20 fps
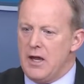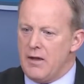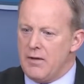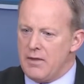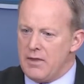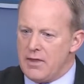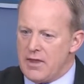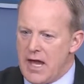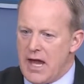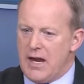
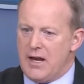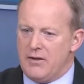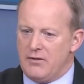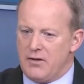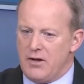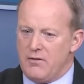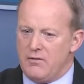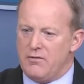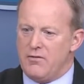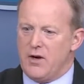that is
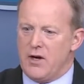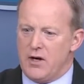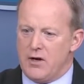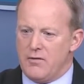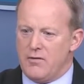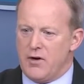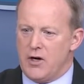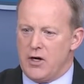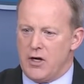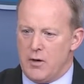a very,
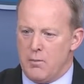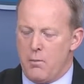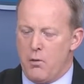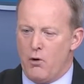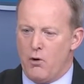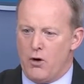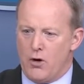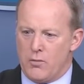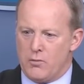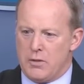very
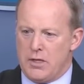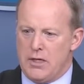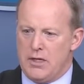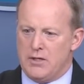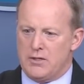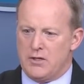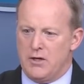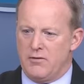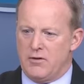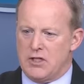important
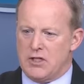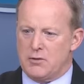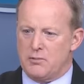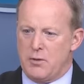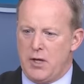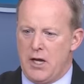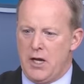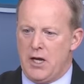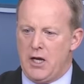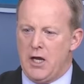piece of
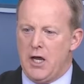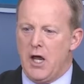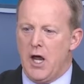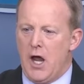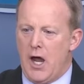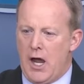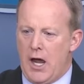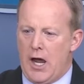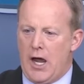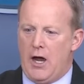explaining
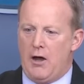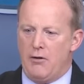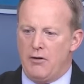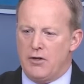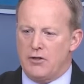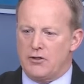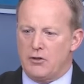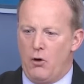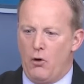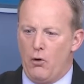how
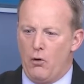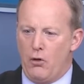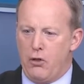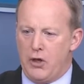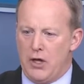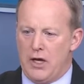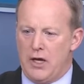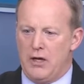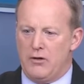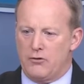this whole
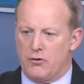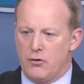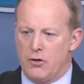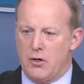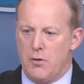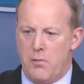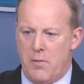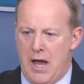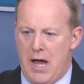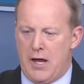thing is going
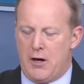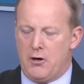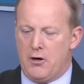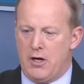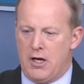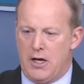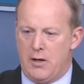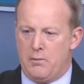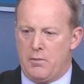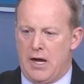to matter
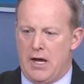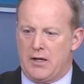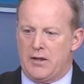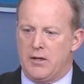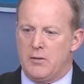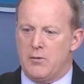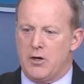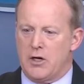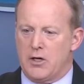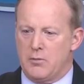and impact the
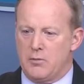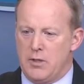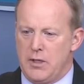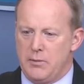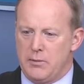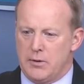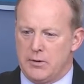American people.